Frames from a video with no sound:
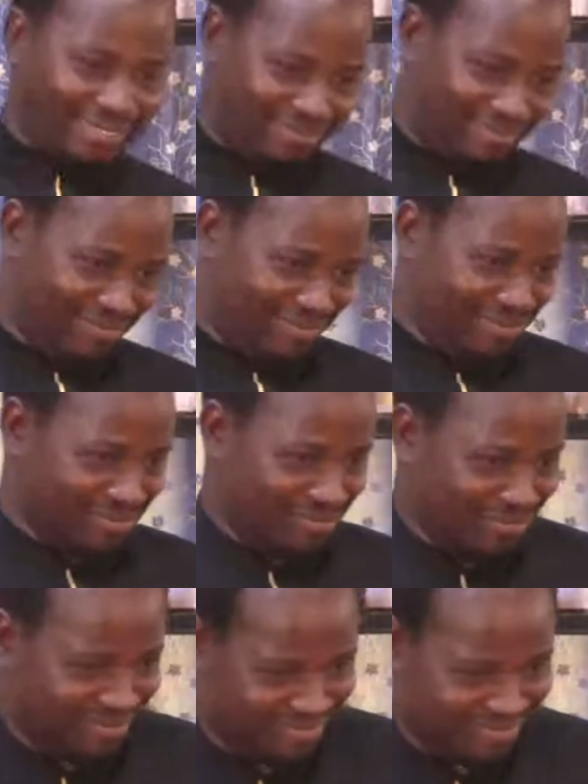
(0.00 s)

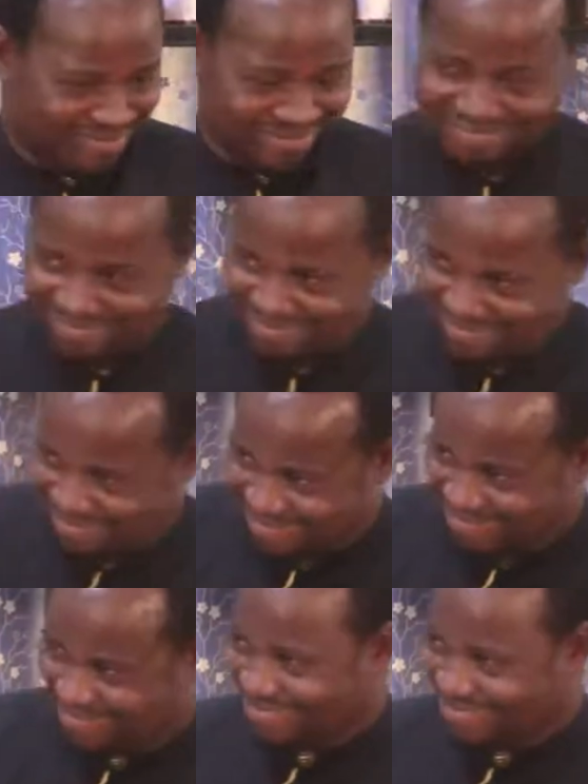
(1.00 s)
Nobody speaks.